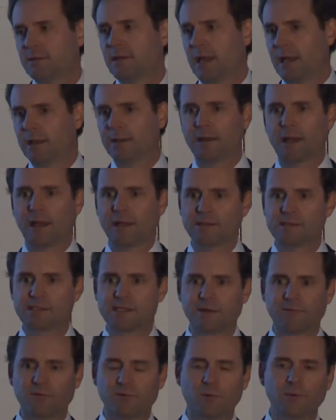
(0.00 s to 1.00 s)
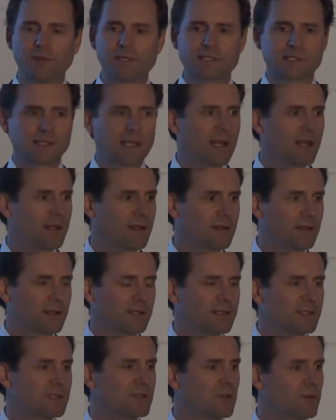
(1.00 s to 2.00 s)
and several weeks later the
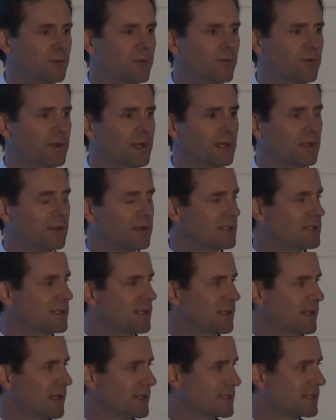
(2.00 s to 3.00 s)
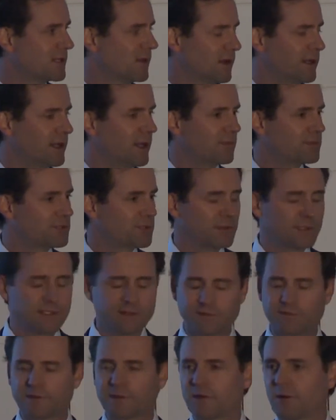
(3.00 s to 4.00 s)
consumer realised that they'd signed up to a
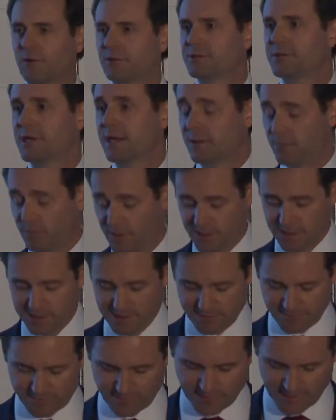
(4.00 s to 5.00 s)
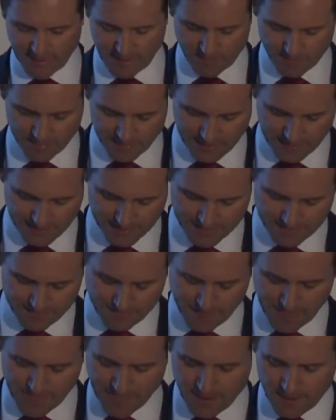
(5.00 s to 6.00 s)
different contract with a different company.
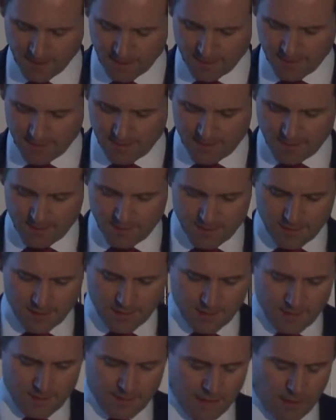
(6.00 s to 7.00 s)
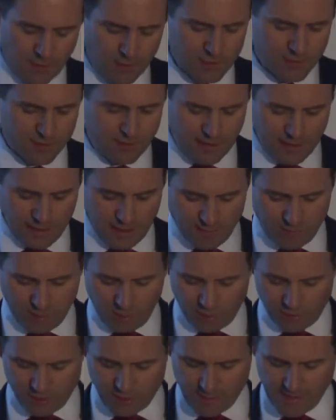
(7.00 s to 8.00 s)
Now, what's really
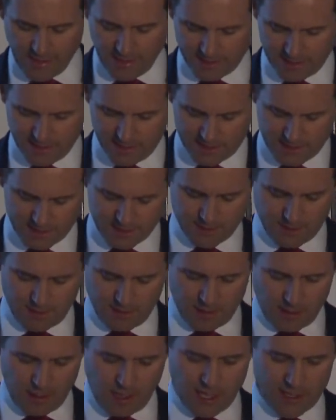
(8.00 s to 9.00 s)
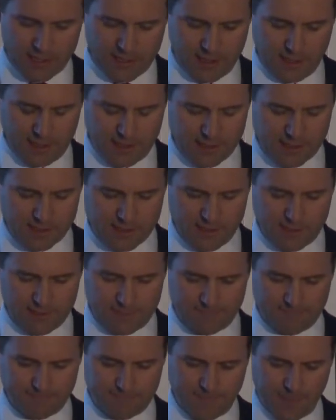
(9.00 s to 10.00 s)
important about this, I think, is that
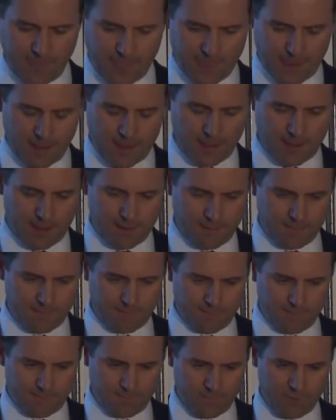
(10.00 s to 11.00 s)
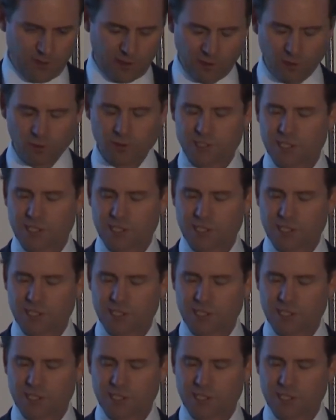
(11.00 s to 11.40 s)
the law